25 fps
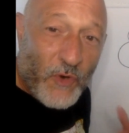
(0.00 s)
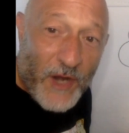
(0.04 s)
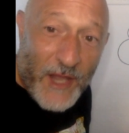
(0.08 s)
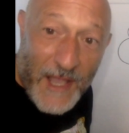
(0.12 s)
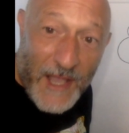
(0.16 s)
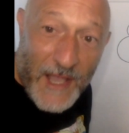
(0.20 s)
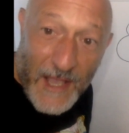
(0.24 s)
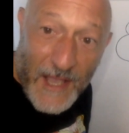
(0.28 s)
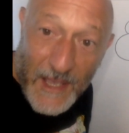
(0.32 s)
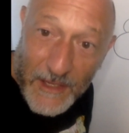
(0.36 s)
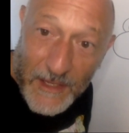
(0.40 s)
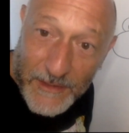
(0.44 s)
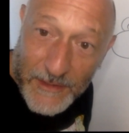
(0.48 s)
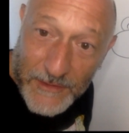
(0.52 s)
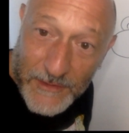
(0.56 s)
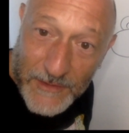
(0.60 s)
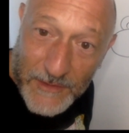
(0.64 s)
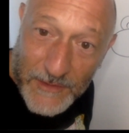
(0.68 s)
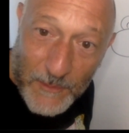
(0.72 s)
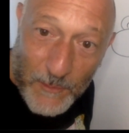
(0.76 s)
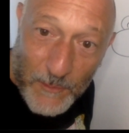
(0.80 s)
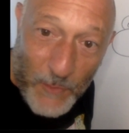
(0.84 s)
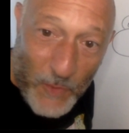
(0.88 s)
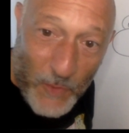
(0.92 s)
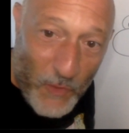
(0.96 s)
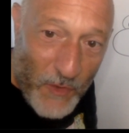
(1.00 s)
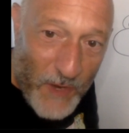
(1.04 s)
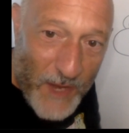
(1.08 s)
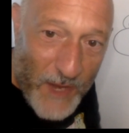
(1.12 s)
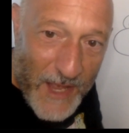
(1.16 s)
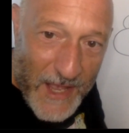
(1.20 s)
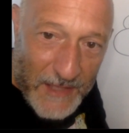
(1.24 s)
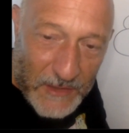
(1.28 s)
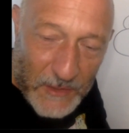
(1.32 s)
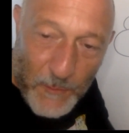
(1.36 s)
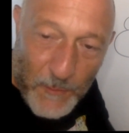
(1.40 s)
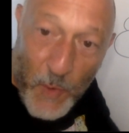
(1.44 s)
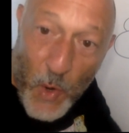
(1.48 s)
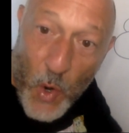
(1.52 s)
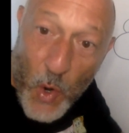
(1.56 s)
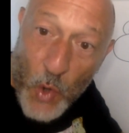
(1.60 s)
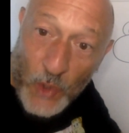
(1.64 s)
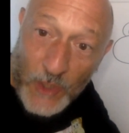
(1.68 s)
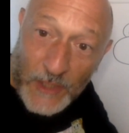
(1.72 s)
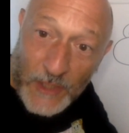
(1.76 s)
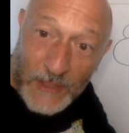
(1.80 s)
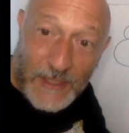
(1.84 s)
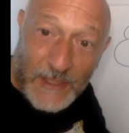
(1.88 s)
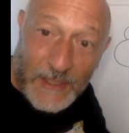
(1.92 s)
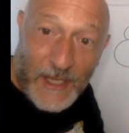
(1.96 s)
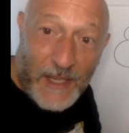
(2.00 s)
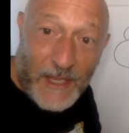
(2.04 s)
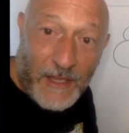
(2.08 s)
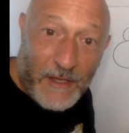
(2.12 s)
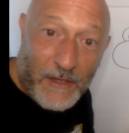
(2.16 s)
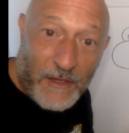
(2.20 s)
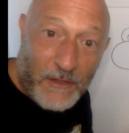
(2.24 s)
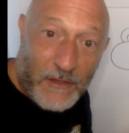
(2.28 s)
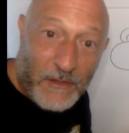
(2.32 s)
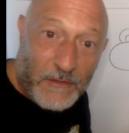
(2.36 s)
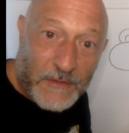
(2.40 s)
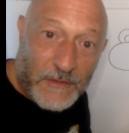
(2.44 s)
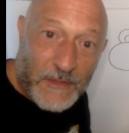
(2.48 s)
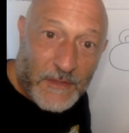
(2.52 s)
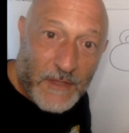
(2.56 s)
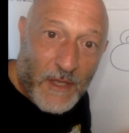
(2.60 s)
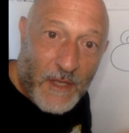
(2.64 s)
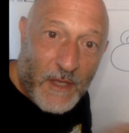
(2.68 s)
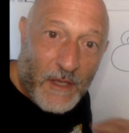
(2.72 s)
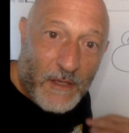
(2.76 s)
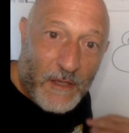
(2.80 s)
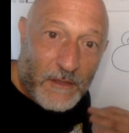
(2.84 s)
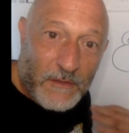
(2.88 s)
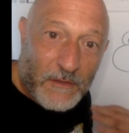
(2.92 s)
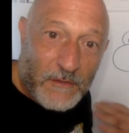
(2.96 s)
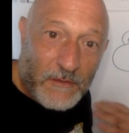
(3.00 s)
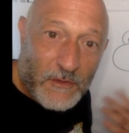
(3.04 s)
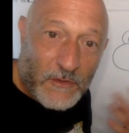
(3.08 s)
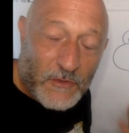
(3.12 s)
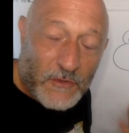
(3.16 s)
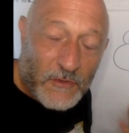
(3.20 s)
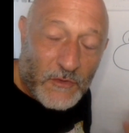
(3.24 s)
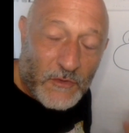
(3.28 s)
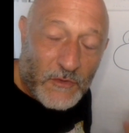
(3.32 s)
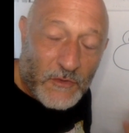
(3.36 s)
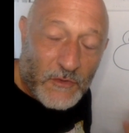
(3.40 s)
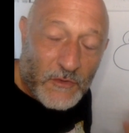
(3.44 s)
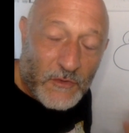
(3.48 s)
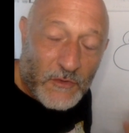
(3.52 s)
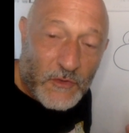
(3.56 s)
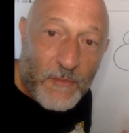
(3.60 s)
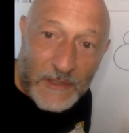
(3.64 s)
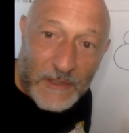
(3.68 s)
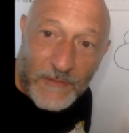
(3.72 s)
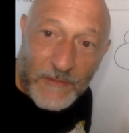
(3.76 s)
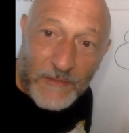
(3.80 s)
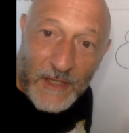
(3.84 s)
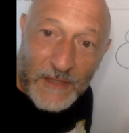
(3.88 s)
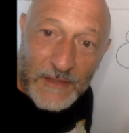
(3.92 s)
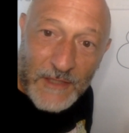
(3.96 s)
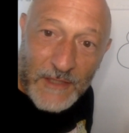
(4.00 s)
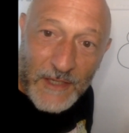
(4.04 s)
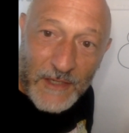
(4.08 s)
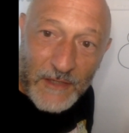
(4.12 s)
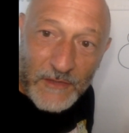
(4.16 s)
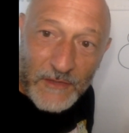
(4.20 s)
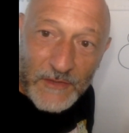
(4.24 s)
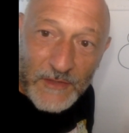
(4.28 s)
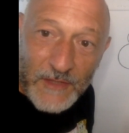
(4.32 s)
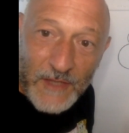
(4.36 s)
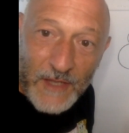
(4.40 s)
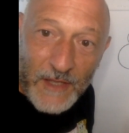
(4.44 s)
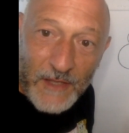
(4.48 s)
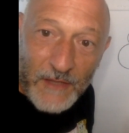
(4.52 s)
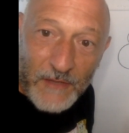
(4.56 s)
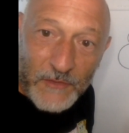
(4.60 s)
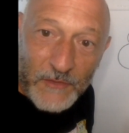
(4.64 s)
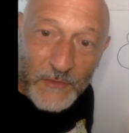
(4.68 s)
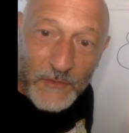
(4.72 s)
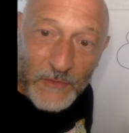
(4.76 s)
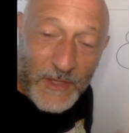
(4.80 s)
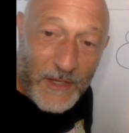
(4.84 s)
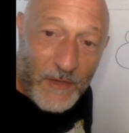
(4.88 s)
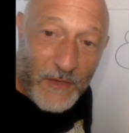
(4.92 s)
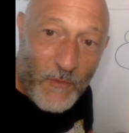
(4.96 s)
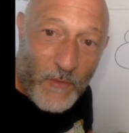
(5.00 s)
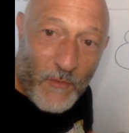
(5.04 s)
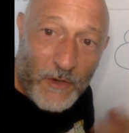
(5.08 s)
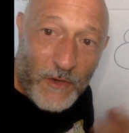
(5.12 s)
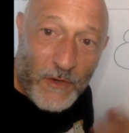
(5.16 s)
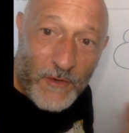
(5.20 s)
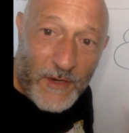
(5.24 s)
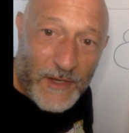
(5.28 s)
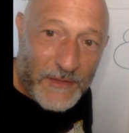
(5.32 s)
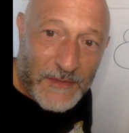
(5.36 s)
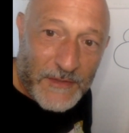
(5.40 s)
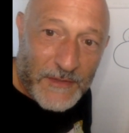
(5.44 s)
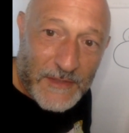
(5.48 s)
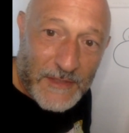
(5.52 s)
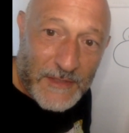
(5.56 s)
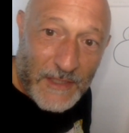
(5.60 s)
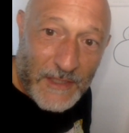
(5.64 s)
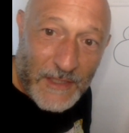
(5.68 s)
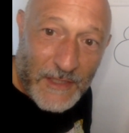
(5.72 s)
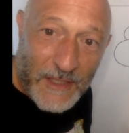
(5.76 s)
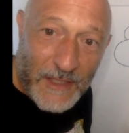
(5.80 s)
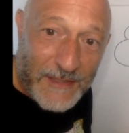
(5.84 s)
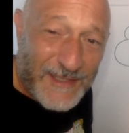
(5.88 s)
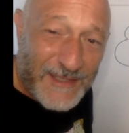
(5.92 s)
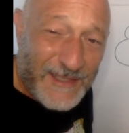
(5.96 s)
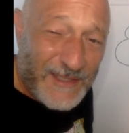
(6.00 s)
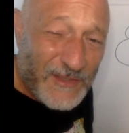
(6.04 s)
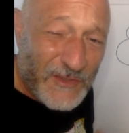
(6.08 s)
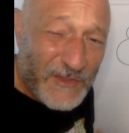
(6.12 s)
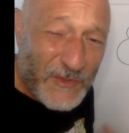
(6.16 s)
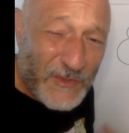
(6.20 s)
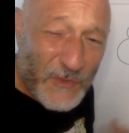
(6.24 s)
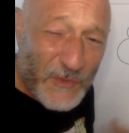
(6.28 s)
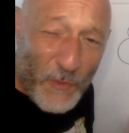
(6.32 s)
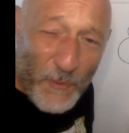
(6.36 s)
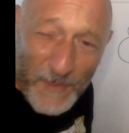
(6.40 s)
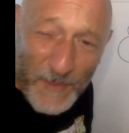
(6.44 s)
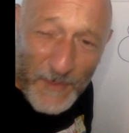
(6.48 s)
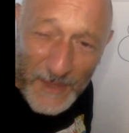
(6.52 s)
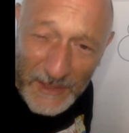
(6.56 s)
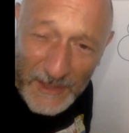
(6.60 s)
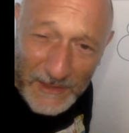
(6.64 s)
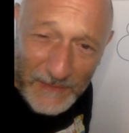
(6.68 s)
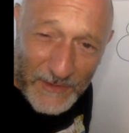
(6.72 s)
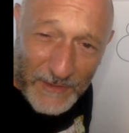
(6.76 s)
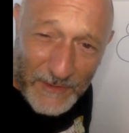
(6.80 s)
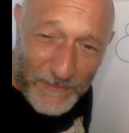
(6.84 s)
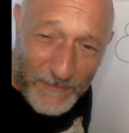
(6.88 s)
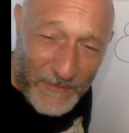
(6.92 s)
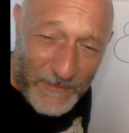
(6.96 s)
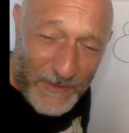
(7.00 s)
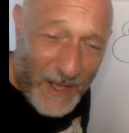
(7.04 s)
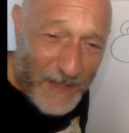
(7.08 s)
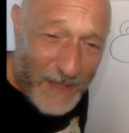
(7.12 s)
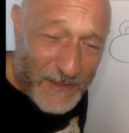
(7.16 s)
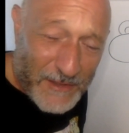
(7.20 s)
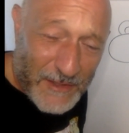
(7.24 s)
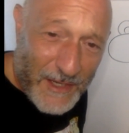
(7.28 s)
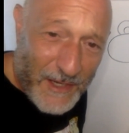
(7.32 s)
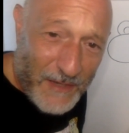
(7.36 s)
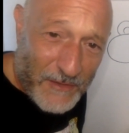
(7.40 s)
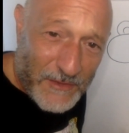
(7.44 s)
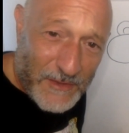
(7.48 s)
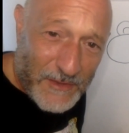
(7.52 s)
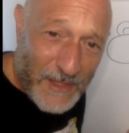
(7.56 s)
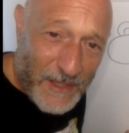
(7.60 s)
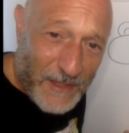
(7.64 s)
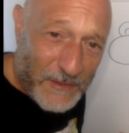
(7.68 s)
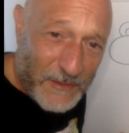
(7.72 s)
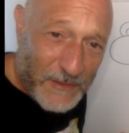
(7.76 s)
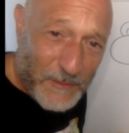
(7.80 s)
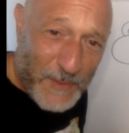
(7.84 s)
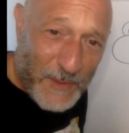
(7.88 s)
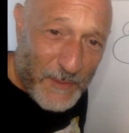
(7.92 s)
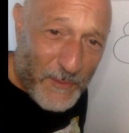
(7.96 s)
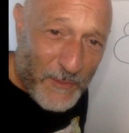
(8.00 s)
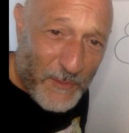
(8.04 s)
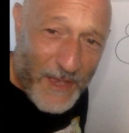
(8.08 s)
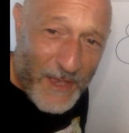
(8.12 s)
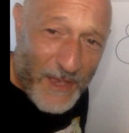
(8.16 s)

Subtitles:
braids, barrettes, ponytails. There's so many different kinds of hairstyles. When I walk around the city, I see so many different kinds of hairstyles